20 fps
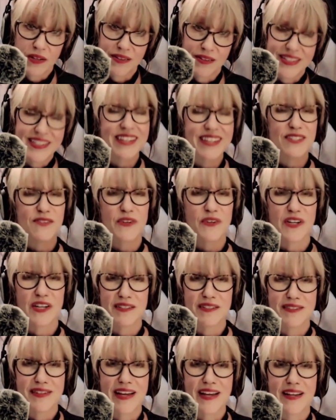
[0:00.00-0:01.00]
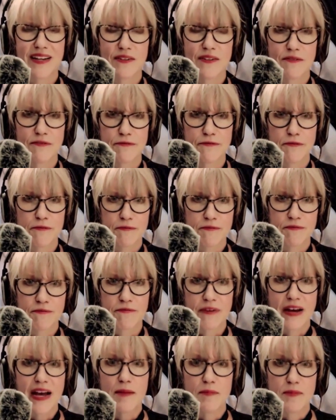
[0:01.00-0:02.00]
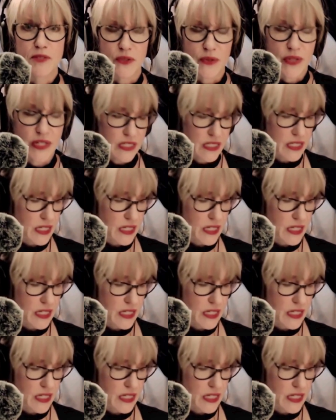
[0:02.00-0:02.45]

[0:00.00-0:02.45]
It has a very negative vibe to it.